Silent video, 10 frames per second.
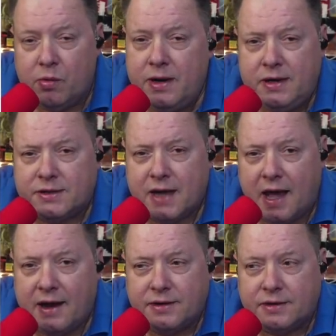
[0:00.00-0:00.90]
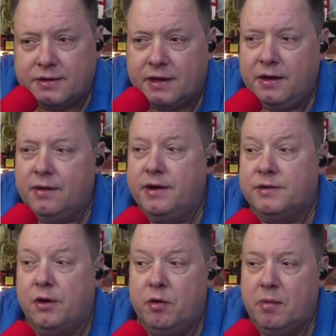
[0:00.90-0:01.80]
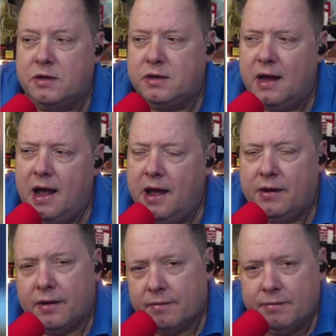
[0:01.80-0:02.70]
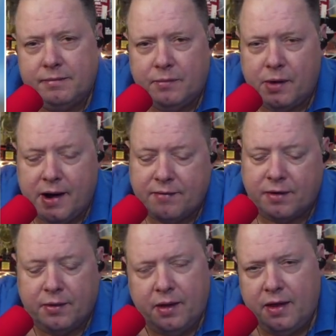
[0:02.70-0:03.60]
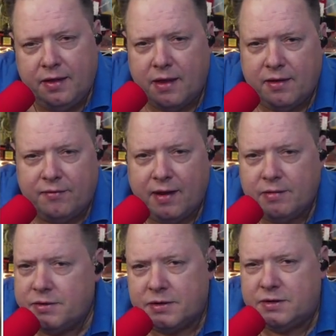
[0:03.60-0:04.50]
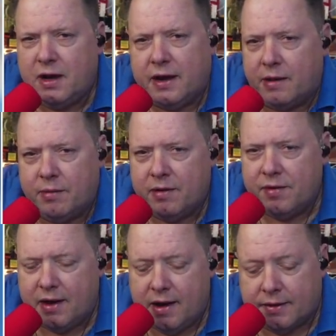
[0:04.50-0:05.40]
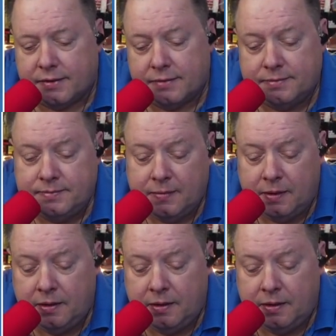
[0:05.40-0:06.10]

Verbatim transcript: and there wasn't any signage that said, you know, here's our new much line or whatever. nothing. It was just stuck in with everything else.